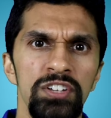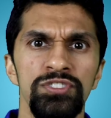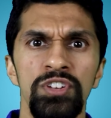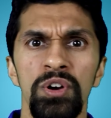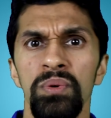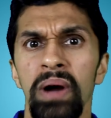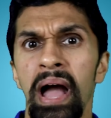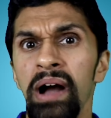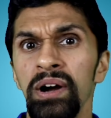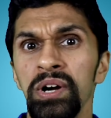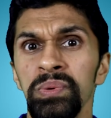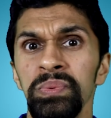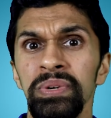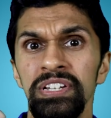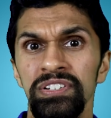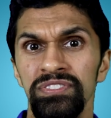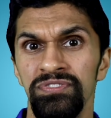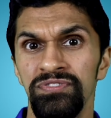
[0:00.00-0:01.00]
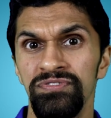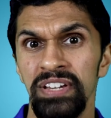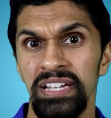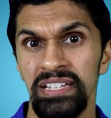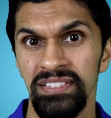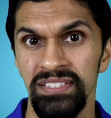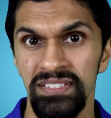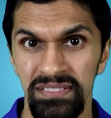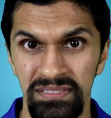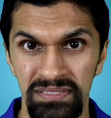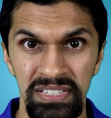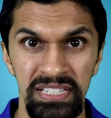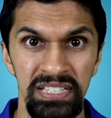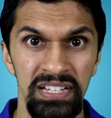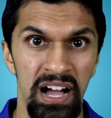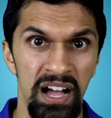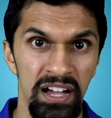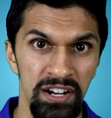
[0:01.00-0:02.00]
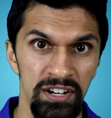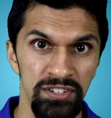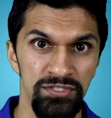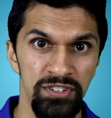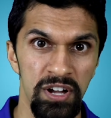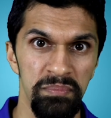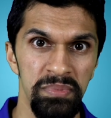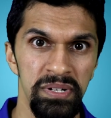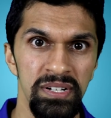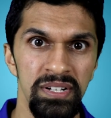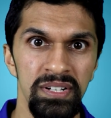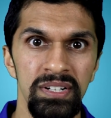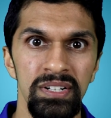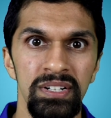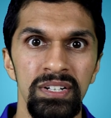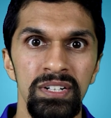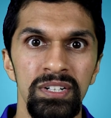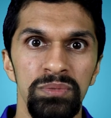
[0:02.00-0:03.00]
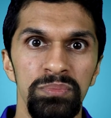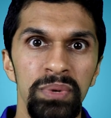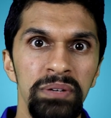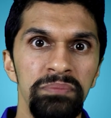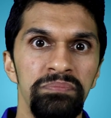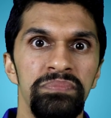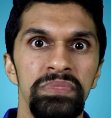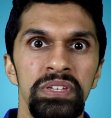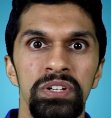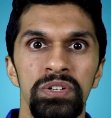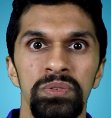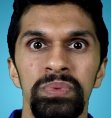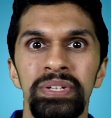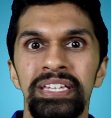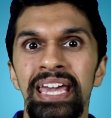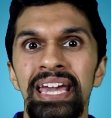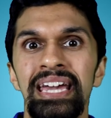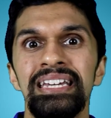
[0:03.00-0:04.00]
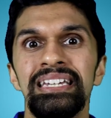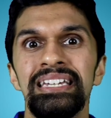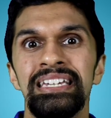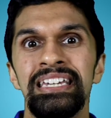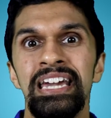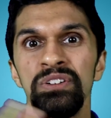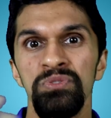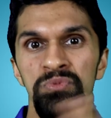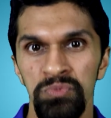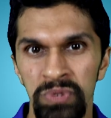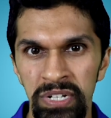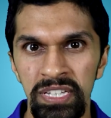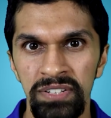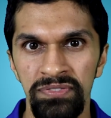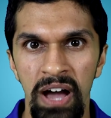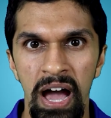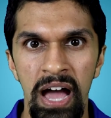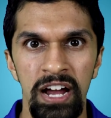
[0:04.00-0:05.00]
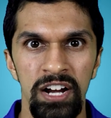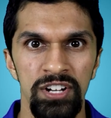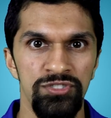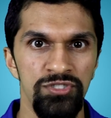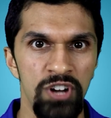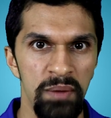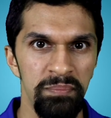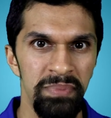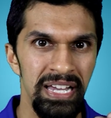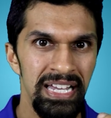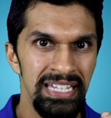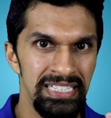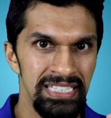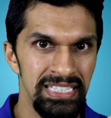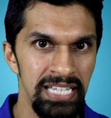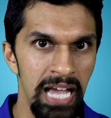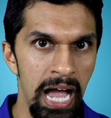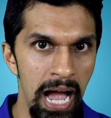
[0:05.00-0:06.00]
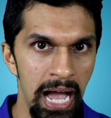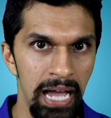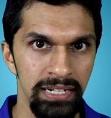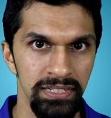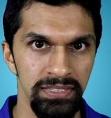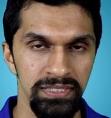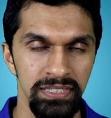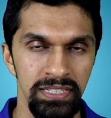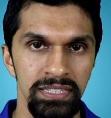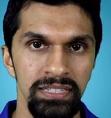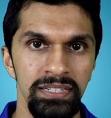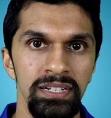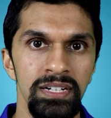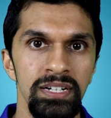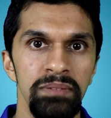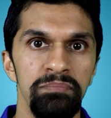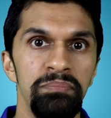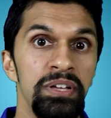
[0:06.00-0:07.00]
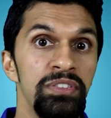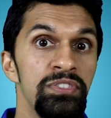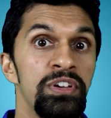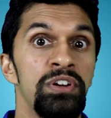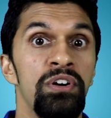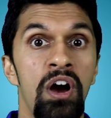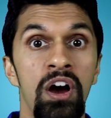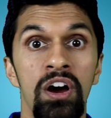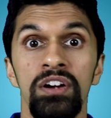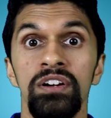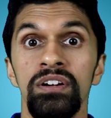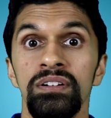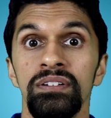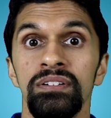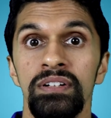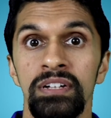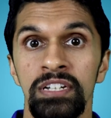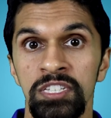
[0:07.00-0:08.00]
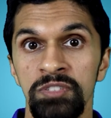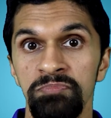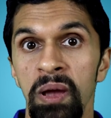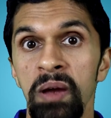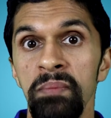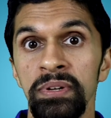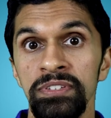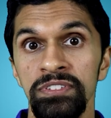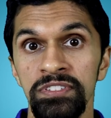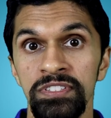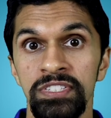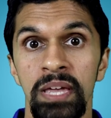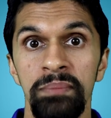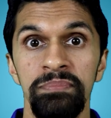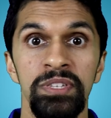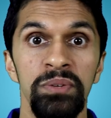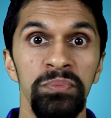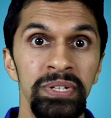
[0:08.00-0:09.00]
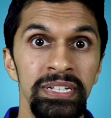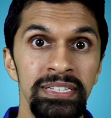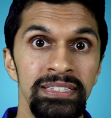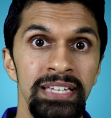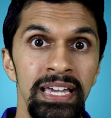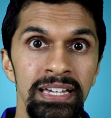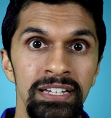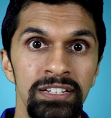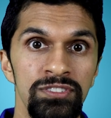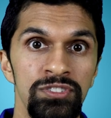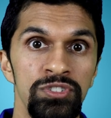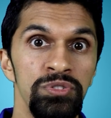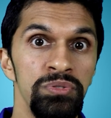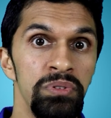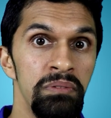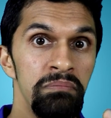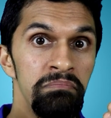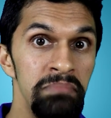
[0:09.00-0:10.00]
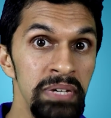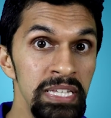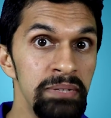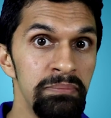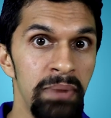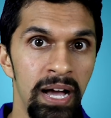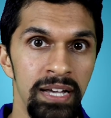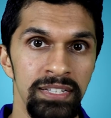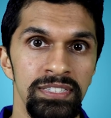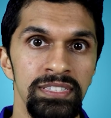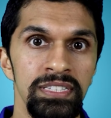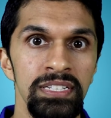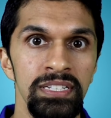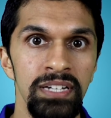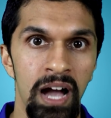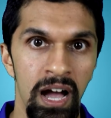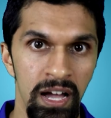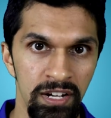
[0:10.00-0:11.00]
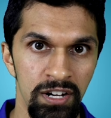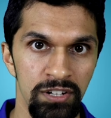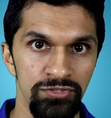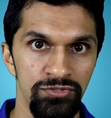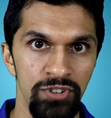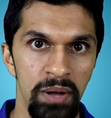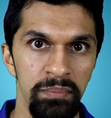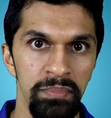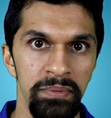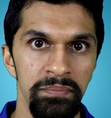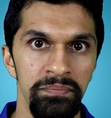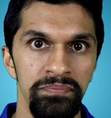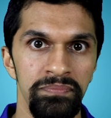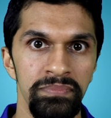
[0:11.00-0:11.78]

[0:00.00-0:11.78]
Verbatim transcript: So how can we fix the IR drop? Well, we can't get rid of IR drop entirely, but there are experimental steps that we can take to minimize the IR drop.